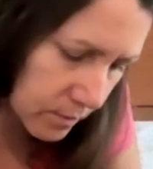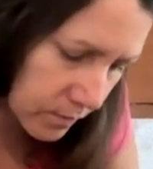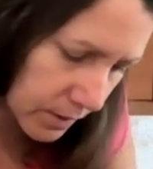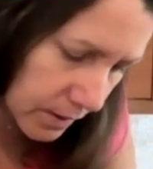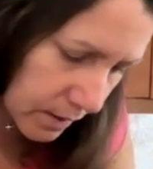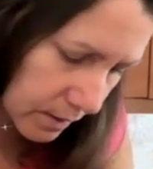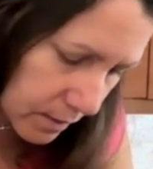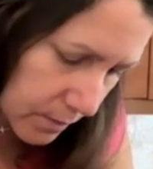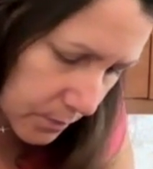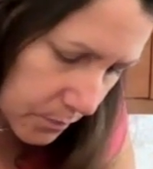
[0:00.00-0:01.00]
the
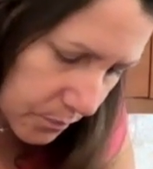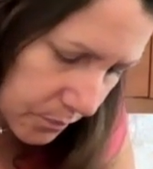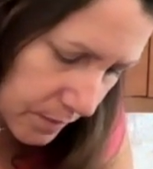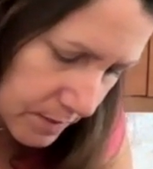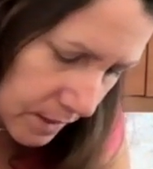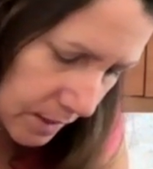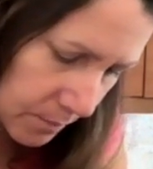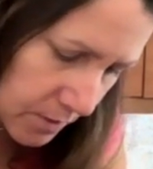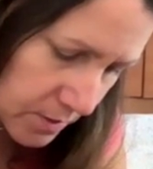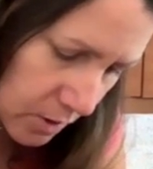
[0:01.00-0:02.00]
tape
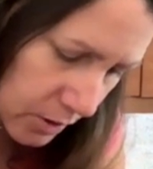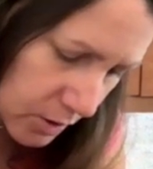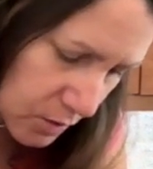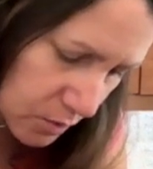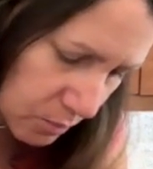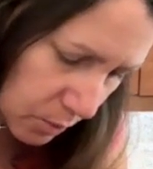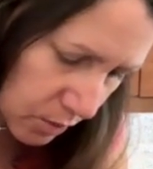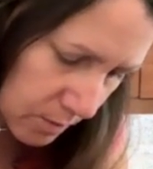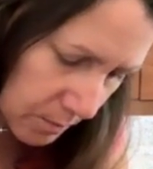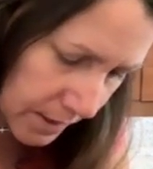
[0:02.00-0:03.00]
that's going to
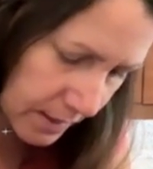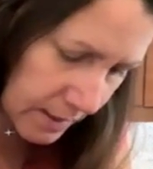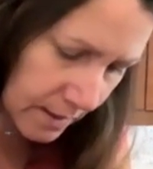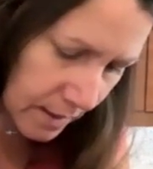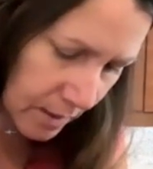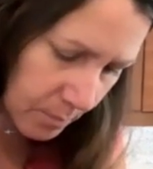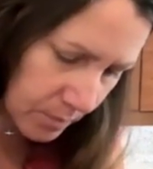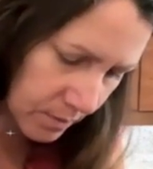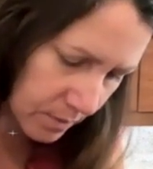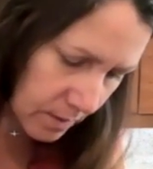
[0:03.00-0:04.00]
support my kneecap.
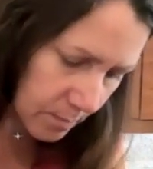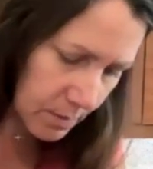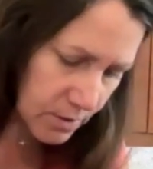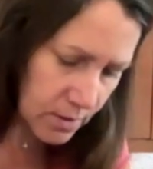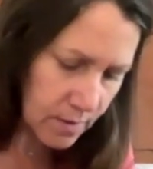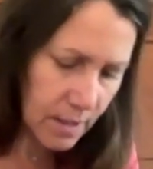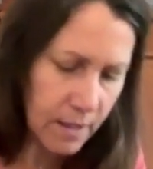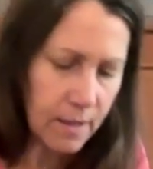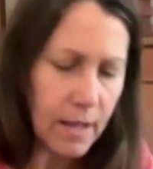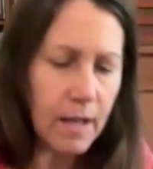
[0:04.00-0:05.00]
I measure
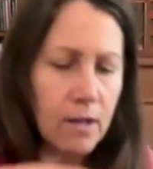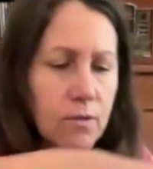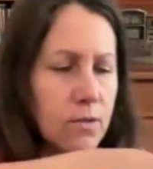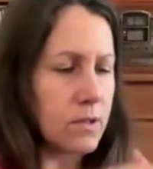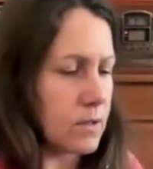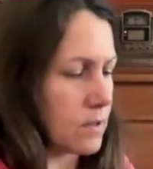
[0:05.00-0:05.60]
that out.